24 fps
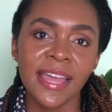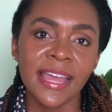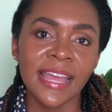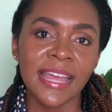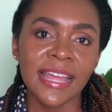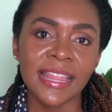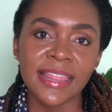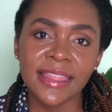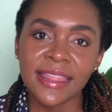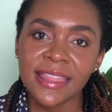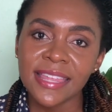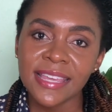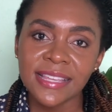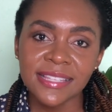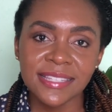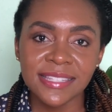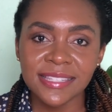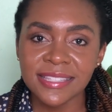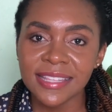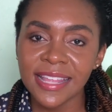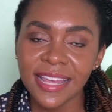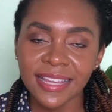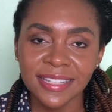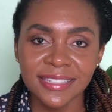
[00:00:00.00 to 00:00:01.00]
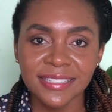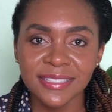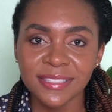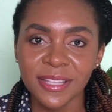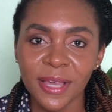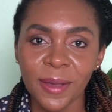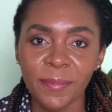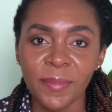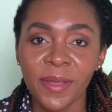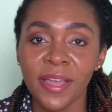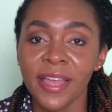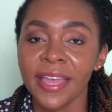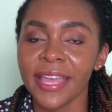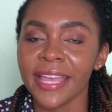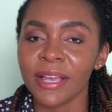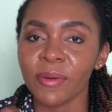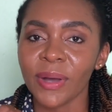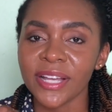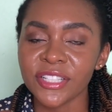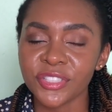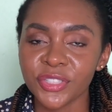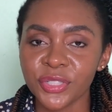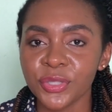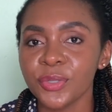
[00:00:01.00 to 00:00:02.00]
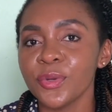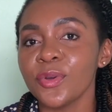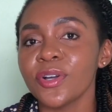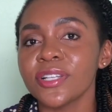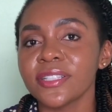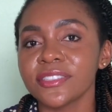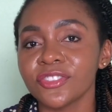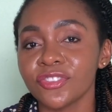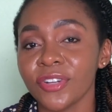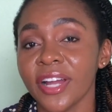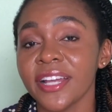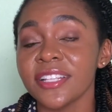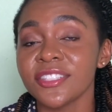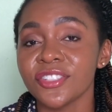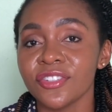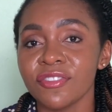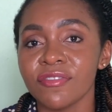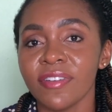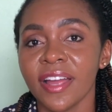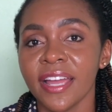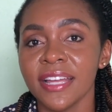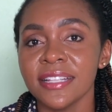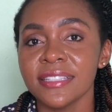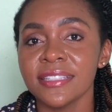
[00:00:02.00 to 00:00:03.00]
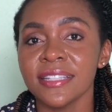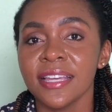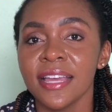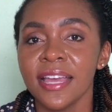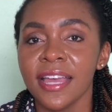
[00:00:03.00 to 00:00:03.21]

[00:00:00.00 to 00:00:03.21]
in this next step as you try to write